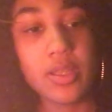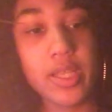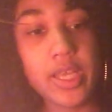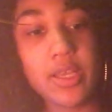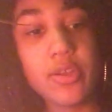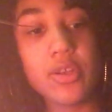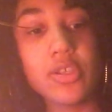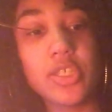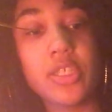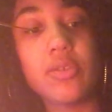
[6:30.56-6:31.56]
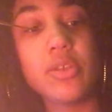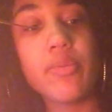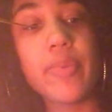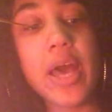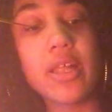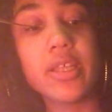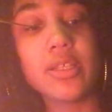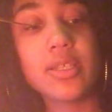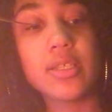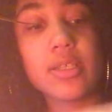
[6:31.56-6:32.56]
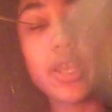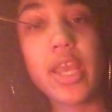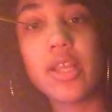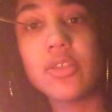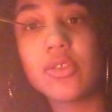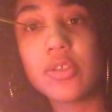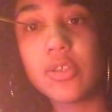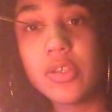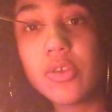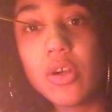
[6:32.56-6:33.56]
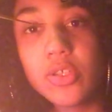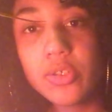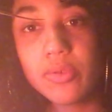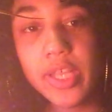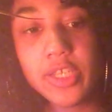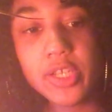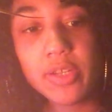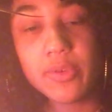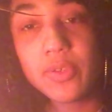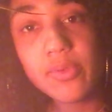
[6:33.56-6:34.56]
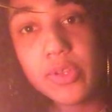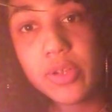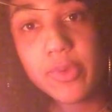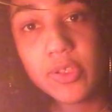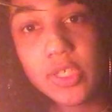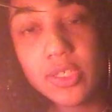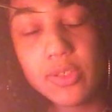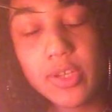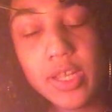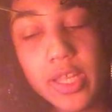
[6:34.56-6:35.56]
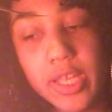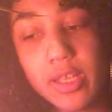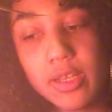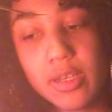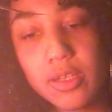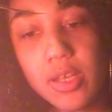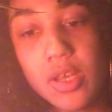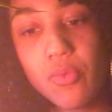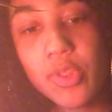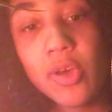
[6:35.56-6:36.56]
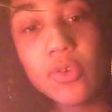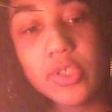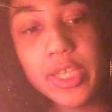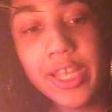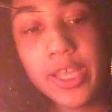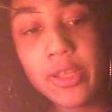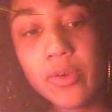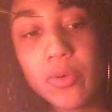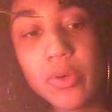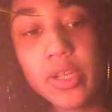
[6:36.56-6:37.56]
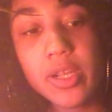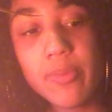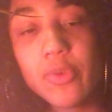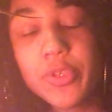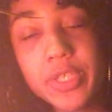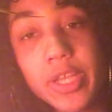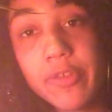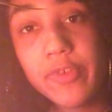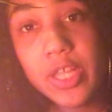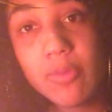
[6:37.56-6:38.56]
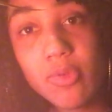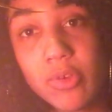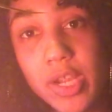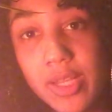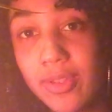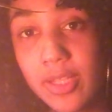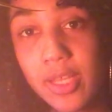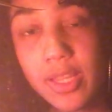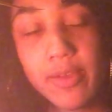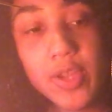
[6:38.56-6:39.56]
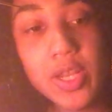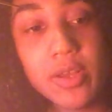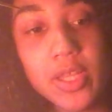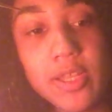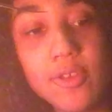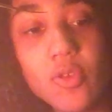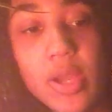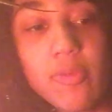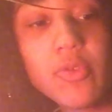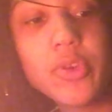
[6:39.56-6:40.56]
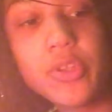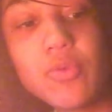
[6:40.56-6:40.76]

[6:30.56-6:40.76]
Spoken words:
like you're balanced, and you're also like generous with your emotions. You're not like withholding or emotionally unavailable or anything like that right now. Like Capricorn,